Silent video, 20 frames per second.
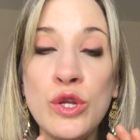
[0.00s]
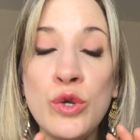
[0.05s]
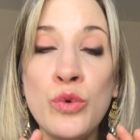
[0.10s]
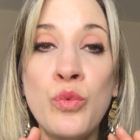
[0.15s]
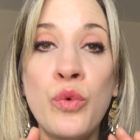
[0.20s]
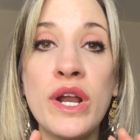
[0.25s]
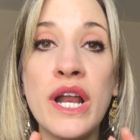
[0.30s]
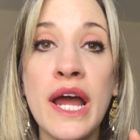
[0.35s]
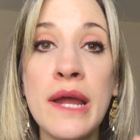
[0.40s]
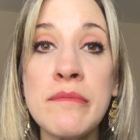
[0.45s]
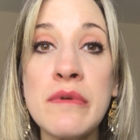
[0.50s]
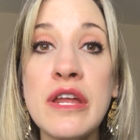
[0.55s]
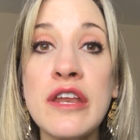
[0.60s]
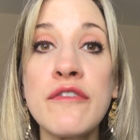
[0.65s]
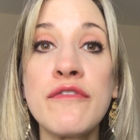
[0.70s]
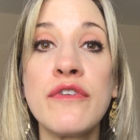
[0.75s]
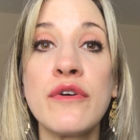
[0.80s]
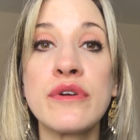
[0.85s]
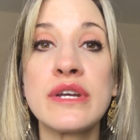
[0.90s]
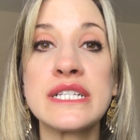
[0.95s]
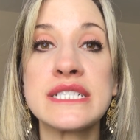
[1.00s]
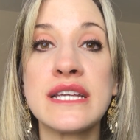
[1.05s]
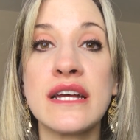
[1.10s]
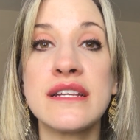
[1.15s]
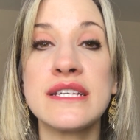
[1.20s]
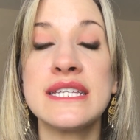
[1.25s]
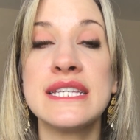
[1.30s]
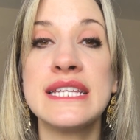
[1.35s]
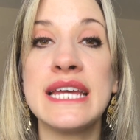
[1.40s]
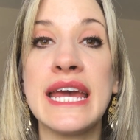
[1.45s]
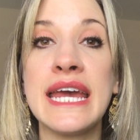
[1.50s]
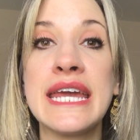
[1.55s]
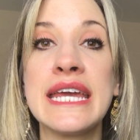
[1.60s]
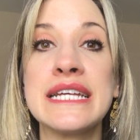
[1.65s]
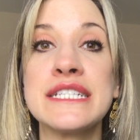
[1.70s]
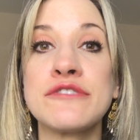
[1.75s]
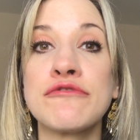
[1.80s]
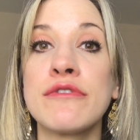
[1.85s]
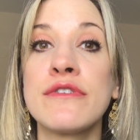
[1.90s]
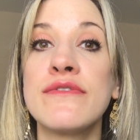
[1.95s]
What I'm going to focus on today
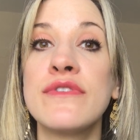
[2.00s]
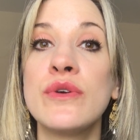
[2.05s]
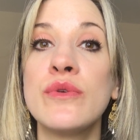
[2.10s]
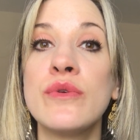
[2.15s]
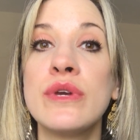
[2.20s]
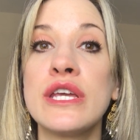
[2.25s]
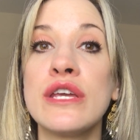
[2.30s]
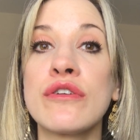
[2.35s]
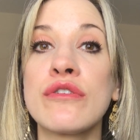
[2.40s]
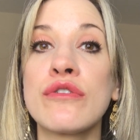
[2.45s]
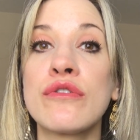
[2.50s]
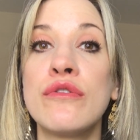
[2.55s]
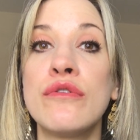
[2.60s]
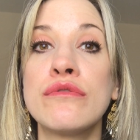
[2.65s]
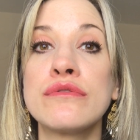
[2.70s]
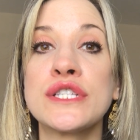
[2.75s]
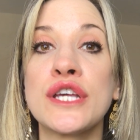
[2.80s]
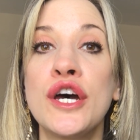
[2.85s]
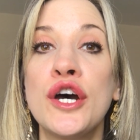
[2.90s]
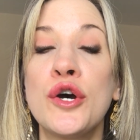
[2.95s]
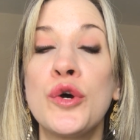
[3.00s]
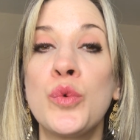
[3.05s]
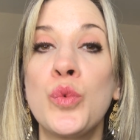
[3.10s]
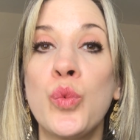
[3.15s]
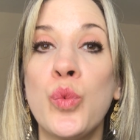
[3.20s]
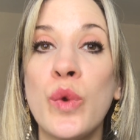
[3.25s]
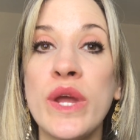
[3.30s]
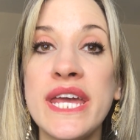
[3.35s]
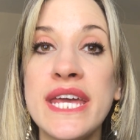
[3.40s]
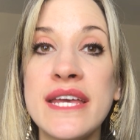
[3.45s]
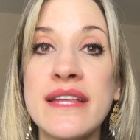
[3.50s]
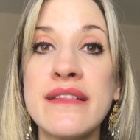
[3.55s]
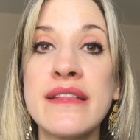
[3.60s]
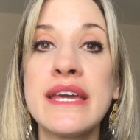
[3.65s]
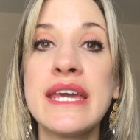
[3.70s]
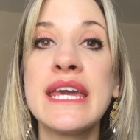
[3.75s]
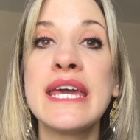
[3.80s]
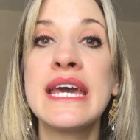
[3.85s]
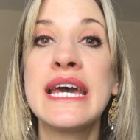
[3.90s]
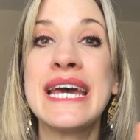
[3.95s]
is reviewing your goals
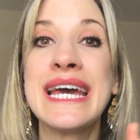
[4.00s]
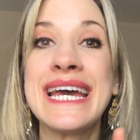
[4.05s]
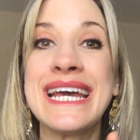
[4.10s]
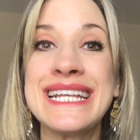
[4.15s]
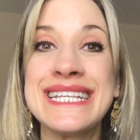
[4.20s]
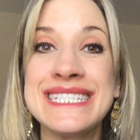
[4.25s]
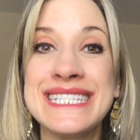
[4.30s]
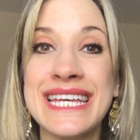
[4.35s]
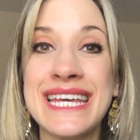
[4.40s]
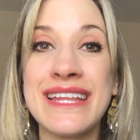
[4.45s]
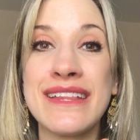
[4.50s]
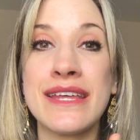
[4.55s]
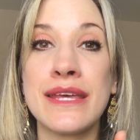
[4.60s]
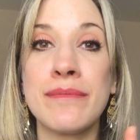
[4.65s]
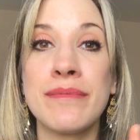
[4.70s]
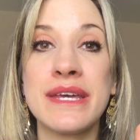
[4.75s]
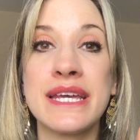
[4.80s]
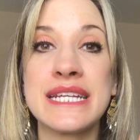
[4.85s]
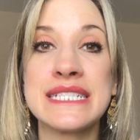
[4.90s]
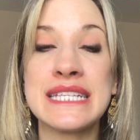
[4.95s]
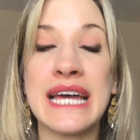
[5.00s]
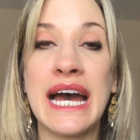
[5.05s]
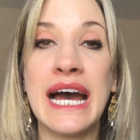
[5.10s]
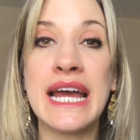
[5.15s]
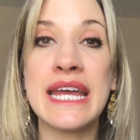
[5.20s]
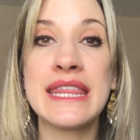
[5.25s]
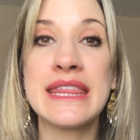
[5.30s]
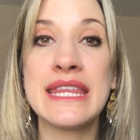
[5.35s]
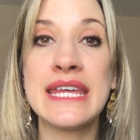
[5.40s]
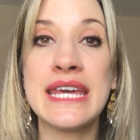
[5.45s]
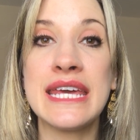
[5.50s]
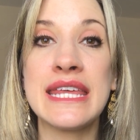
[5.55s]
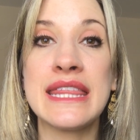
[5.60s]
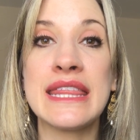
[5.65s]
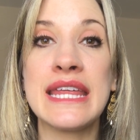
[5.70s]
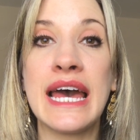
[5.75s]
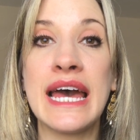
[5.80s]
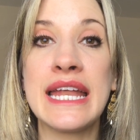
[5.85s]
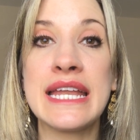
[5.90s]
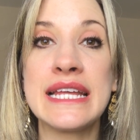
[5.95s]
weekly and daily, because I
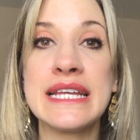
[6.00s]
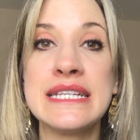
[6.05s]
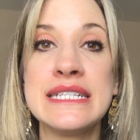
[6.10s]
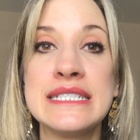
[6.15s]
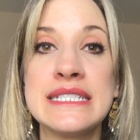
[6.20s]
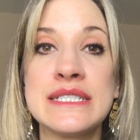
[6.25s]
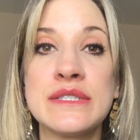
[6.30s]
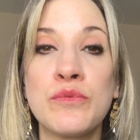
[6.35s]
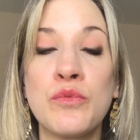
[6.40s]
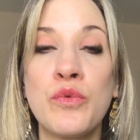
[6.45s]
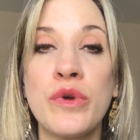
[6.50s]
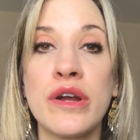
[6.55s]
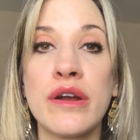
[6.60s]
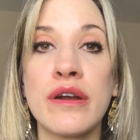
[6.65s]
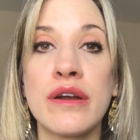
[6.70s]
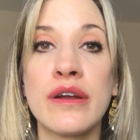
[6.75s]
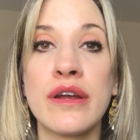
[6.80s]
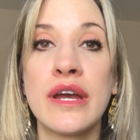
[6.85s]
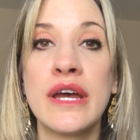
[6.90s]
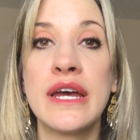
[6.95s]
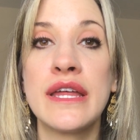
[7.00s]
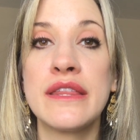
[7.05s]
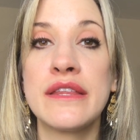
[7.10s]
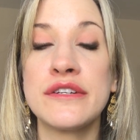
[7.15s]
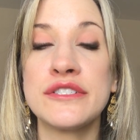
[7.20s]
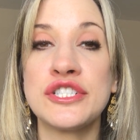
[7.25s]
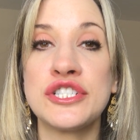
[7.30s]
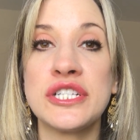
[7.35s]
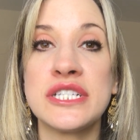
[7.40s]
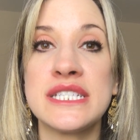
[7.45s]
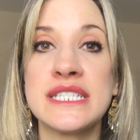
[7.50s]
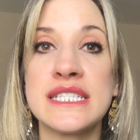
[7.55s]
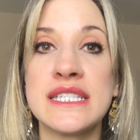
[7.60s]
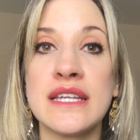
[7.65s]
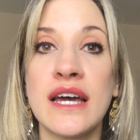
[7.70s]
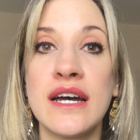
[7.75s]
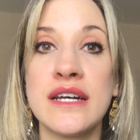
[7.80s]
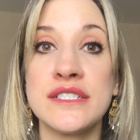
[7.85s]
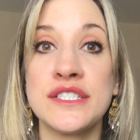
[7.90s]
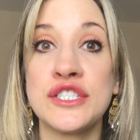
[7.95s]
think that is where there's
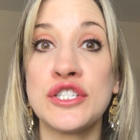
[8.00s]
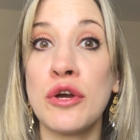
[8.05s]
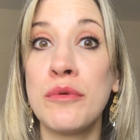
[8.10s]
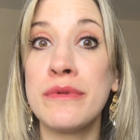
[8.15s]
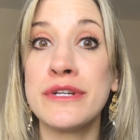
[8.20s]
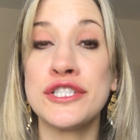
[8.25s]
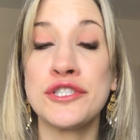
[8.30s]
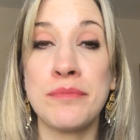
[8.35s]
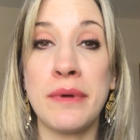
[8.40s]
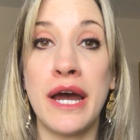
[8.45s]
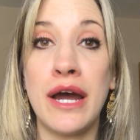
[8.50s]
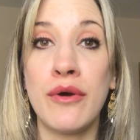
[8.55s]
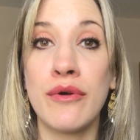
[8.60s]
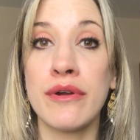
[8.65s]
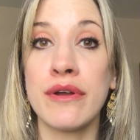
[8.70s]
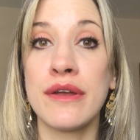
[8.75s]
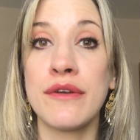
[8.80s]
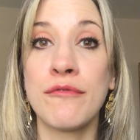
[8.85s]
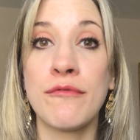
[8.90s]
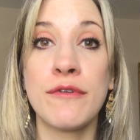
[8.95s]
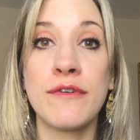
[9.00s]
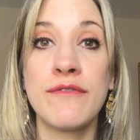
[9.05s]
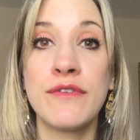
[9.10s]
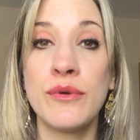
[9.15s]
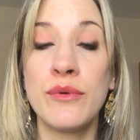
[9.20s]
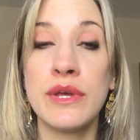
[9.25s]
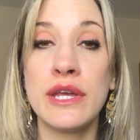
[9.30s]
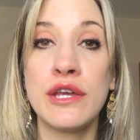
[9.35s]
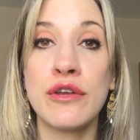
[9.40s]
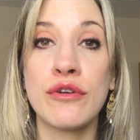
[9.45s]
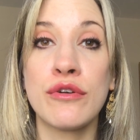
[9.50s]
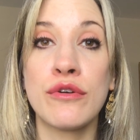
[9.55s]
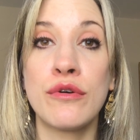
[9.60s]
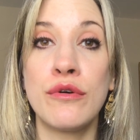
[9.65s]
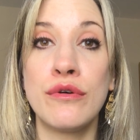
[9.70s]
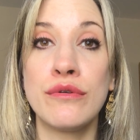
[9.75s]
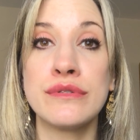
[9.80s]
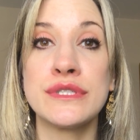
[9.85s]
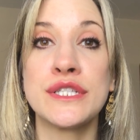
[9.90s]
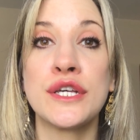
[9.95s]
just so much power in reviewing your
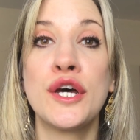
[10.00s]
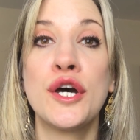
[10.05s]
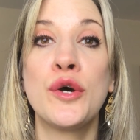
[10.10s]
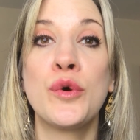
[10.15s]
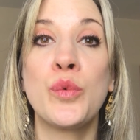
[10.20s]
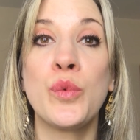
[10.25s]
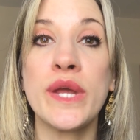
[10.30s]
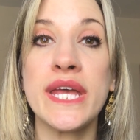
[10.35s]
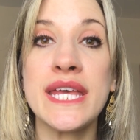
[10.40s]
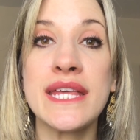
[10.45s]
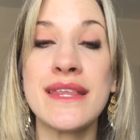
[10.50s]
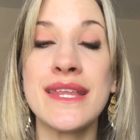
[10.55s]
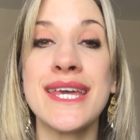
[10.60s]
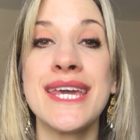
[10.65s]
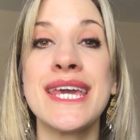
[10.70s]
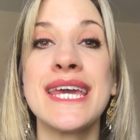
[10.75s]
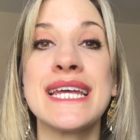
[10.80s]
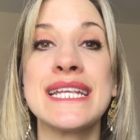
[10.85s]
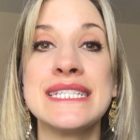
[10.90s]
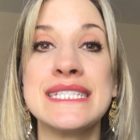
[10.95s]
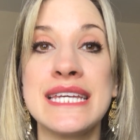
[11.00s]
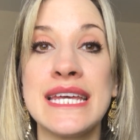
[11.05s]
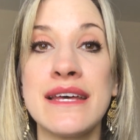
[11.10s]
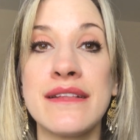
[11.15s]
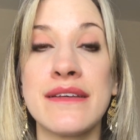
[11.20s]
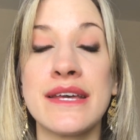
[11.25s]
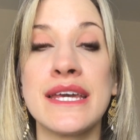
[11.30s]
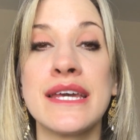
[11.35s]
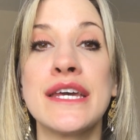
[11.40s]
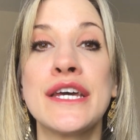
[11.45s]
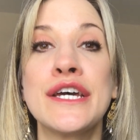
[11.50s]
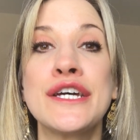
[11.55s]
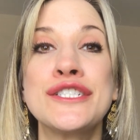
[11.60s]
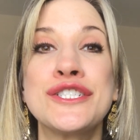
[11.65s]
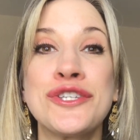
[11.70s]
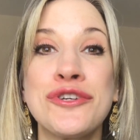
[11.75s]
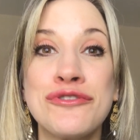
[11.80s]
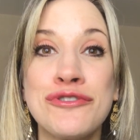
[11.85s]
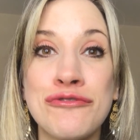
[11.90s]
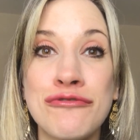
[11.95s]
goals weekly and daily.
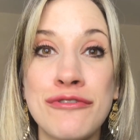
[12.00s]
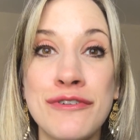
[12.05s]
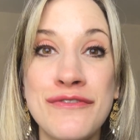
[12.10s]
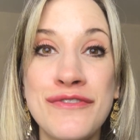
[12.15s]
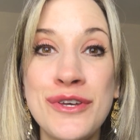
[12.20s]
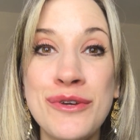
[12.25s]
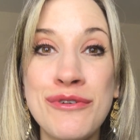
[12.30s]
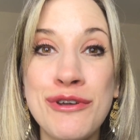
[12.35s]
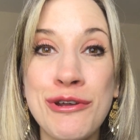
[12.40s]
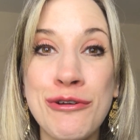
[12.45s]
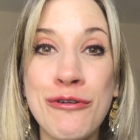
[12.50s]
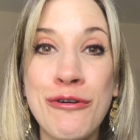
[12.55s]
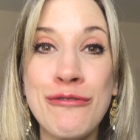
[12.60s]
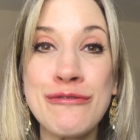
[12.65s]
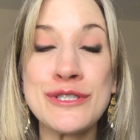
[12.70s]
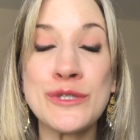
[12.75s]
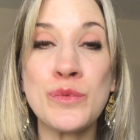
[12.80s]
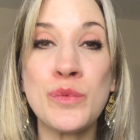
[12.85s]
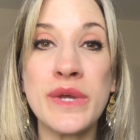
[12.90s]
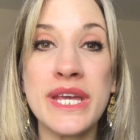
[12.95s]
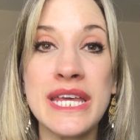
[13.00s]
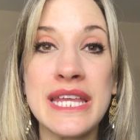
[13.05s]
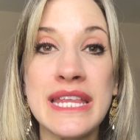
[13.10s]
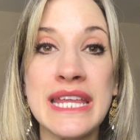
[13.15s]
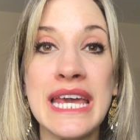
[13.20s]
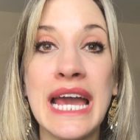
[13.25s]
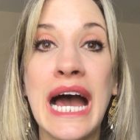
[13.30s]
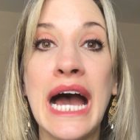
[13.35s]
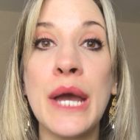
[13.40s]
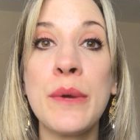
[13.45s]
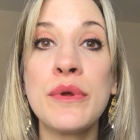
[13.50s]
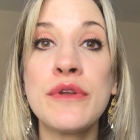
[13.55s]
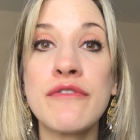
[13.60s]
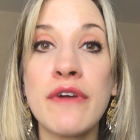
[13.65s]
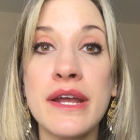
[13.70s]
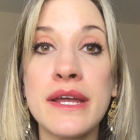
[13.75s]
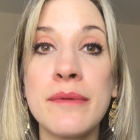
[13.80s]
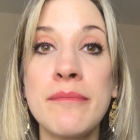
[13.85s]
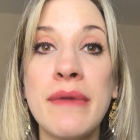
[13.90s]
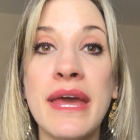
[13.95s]
So to review your goals weekly, I would
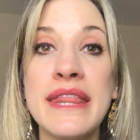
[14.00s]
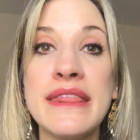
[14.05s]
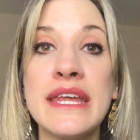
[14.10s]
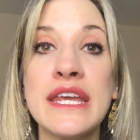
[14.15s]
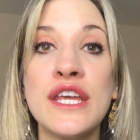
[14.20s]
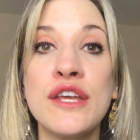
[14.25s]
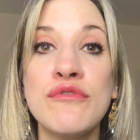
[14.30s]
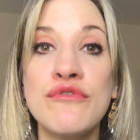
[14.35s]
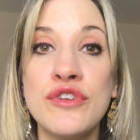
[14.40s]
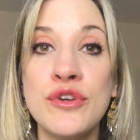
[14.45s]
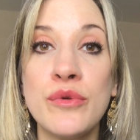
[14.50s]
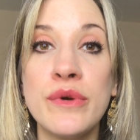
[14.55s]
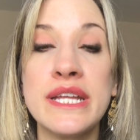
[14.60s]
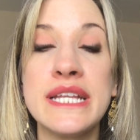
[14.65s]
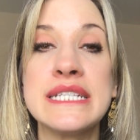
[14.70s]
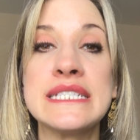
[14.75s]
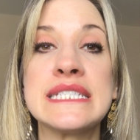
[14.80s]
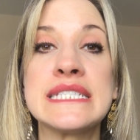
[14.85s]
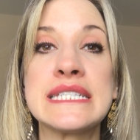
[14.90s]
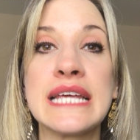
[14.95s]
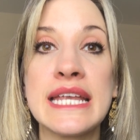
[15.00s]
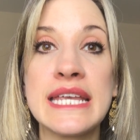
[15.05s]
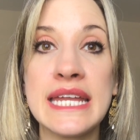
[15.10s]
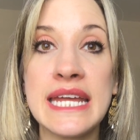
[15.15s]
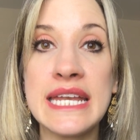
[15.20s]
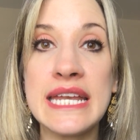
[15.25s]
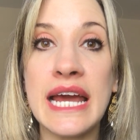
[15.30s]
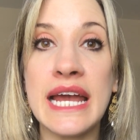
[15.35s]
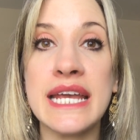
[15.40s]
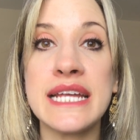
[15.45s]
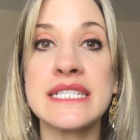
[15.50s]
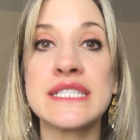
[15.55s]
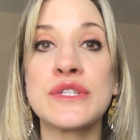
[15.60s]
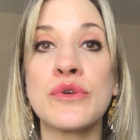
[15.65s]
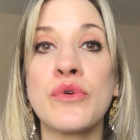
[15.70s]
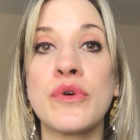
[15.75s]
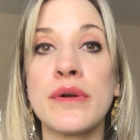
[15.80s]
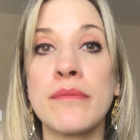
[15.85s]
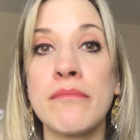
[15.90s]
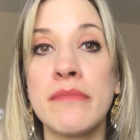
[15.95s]
recommend that you do it Sunday
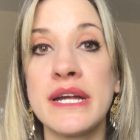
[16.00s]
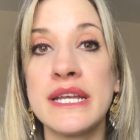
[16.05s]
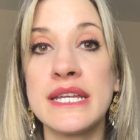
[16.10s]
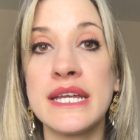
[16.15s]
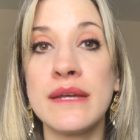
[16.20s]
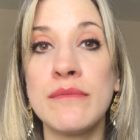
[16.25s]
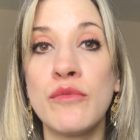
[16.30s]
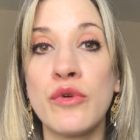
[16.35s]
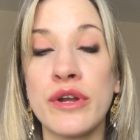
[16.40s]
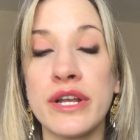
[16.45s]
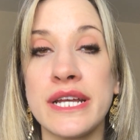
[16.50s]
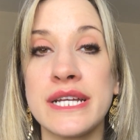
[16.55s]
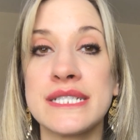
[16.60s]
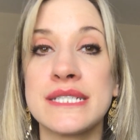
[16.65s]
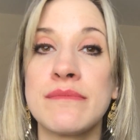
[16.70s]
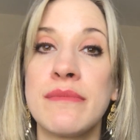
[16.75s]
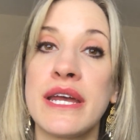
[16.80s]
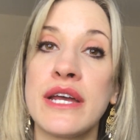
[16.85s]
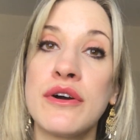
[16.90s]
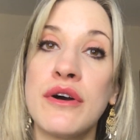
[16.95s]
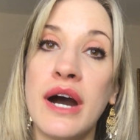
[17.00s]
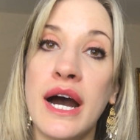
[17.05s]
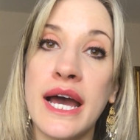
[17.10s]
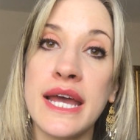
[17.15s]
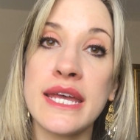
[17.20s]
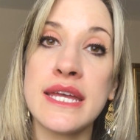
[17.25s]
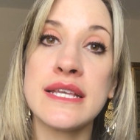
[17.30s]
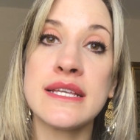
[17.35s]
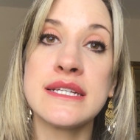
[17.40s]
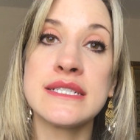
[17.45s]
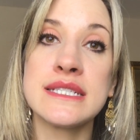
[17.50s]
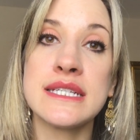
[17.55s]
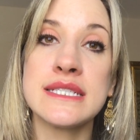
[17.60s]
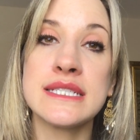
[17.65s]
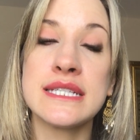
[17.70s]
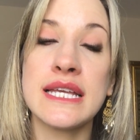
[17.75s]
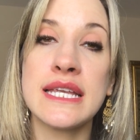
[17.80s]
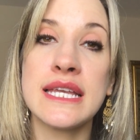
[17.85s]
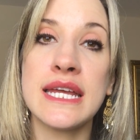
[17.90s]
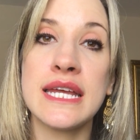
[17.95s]
nights or Monday mornings. Michael Hyatt does
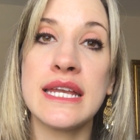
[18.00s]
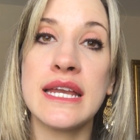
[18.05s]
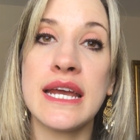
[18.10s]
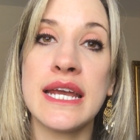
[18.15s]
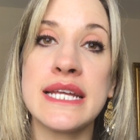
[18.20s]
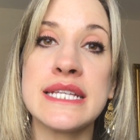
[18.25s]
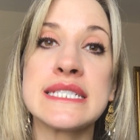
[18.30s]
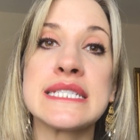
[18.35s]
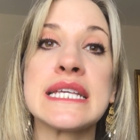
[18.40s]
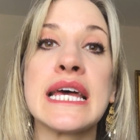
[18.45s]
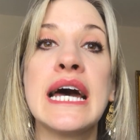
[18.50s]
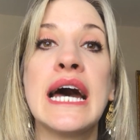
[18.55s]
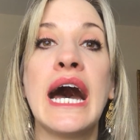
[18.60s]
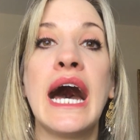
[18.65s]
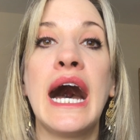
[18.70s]
it Sunday nights.